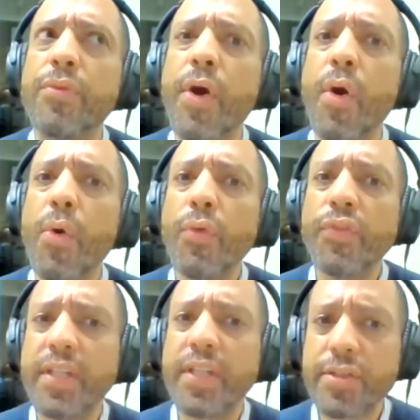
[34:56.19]

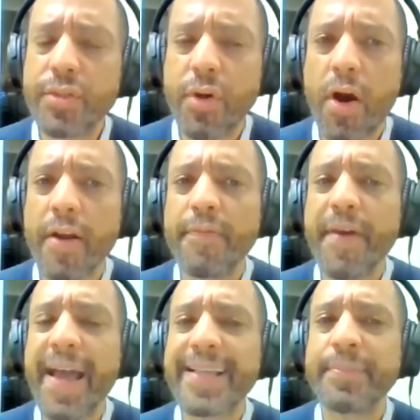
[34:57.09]
those digital
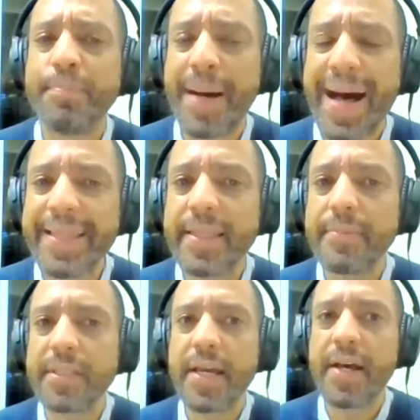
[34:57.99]
artifacts by
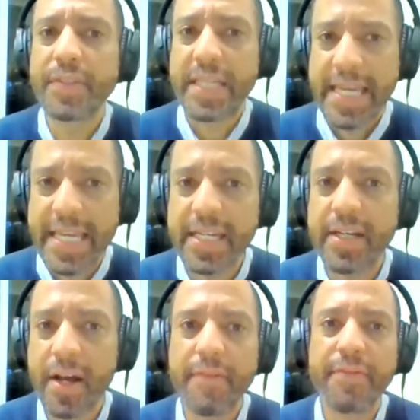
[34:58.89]
themselves, in and
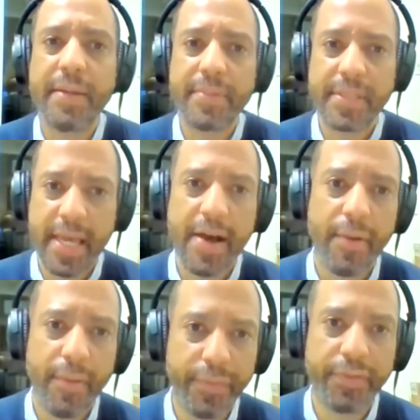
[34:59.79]
of
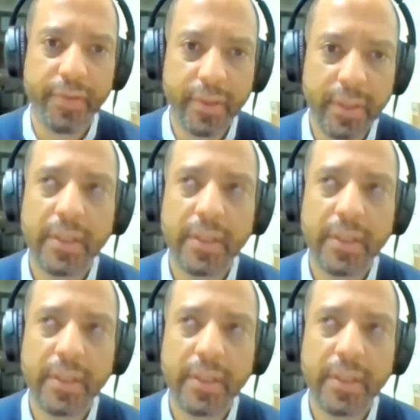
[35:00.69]
themselves,